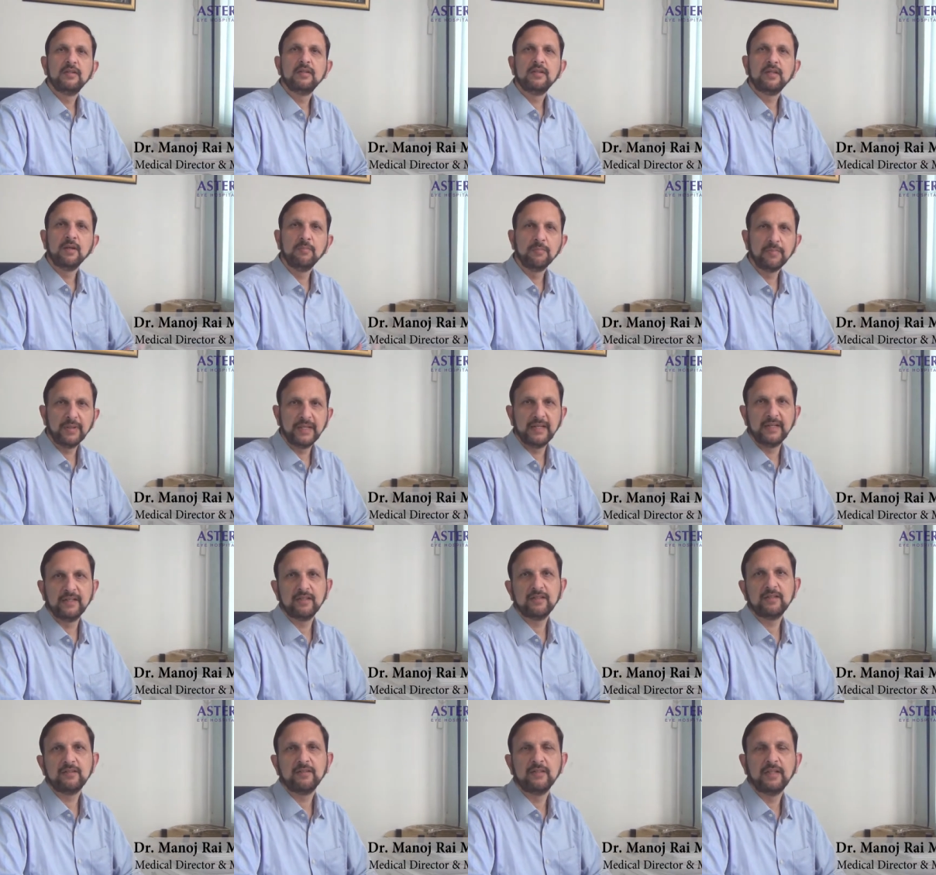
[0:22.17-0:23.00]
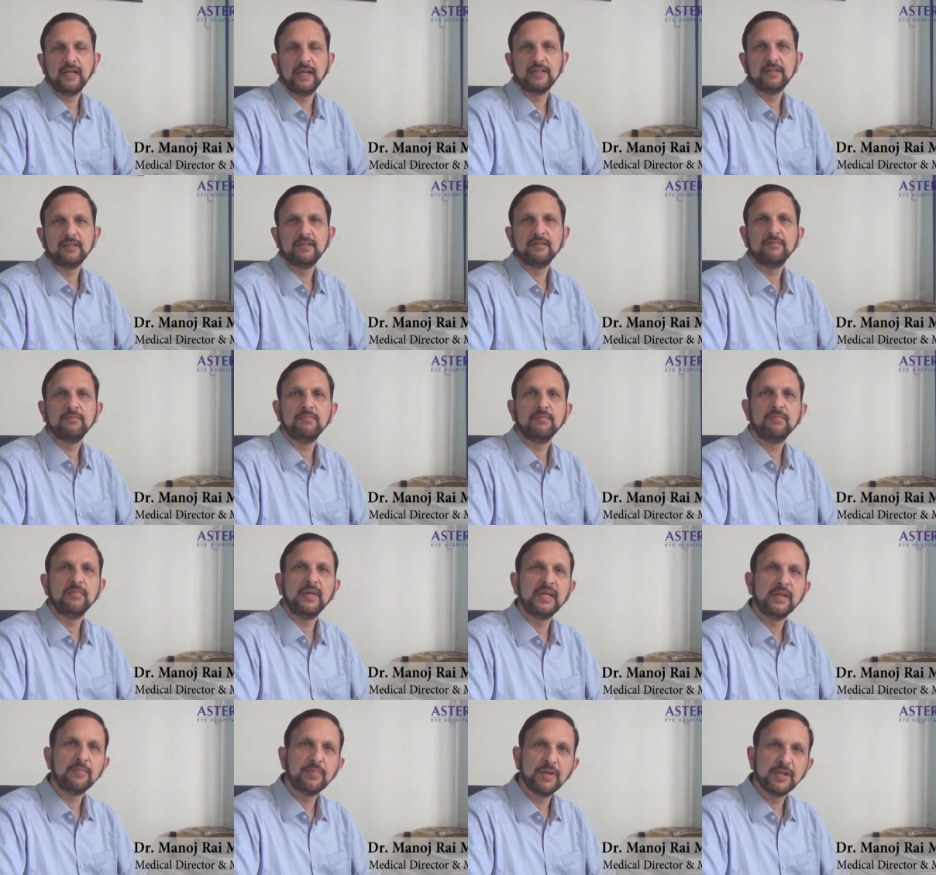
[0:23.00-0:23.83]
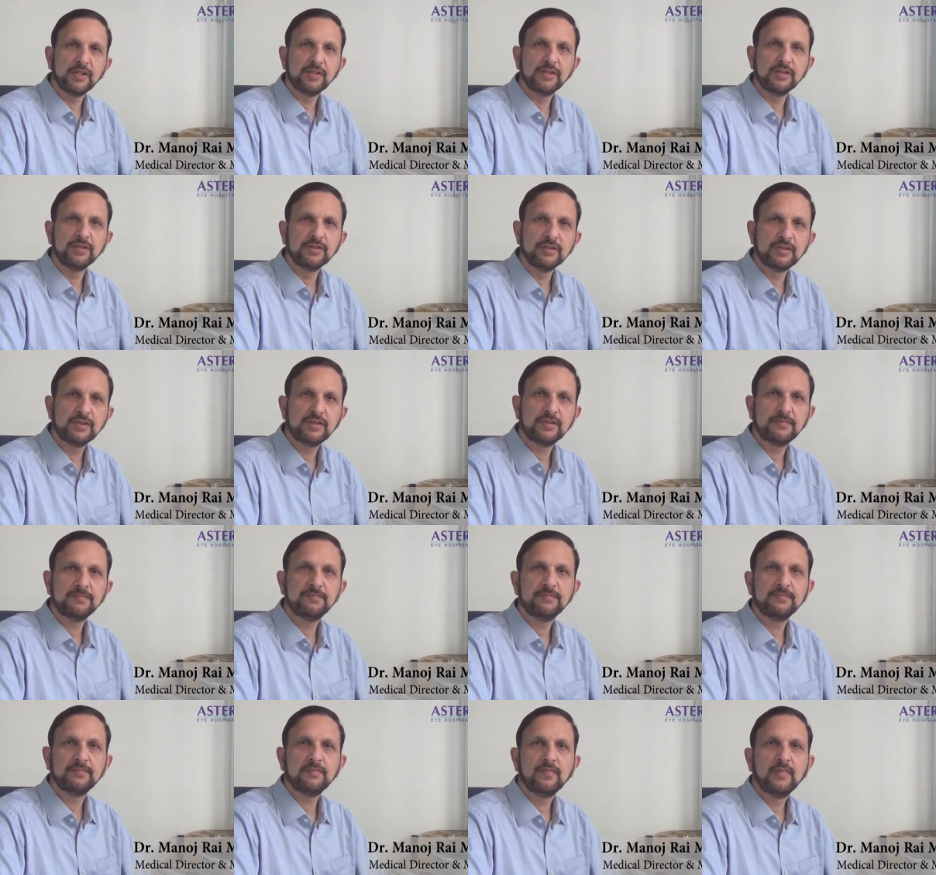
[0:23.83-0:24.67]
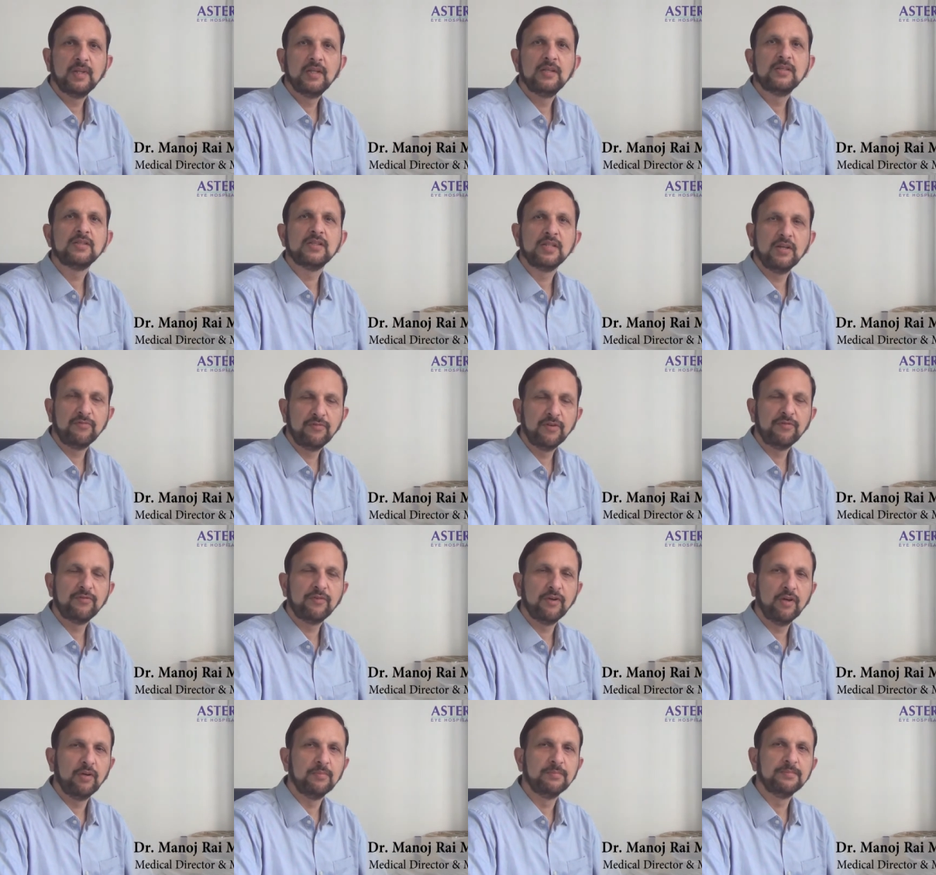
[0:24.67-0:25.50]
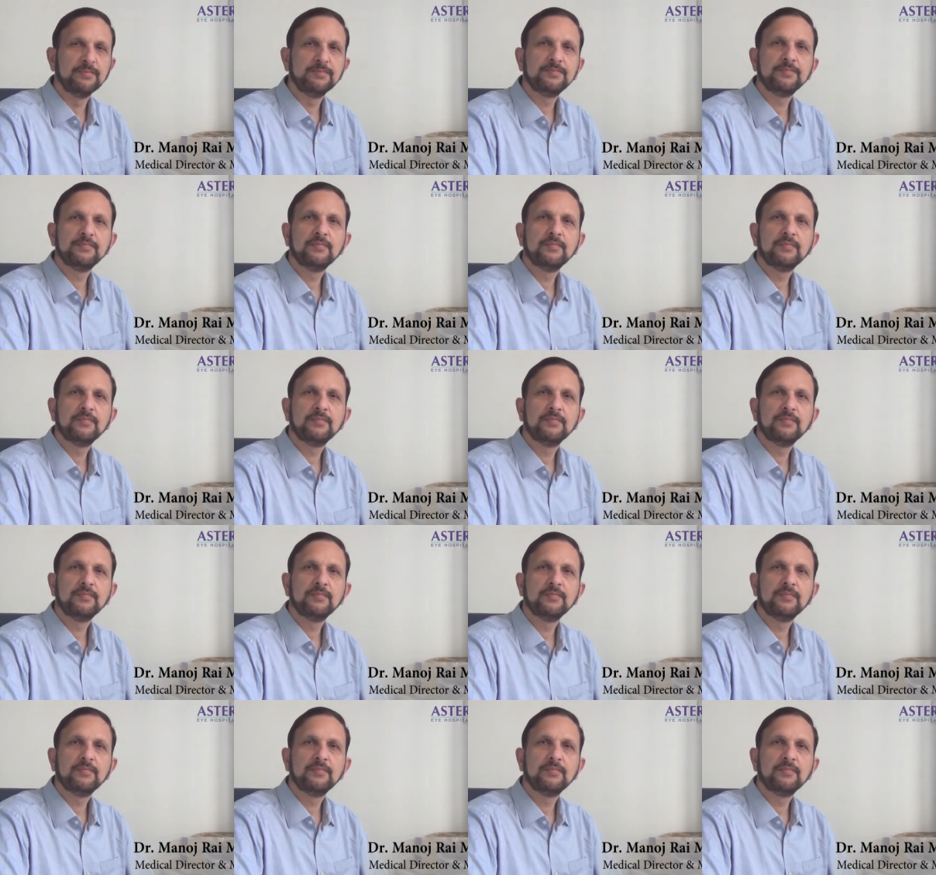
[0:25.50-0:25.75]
complaint that many patients suffer from.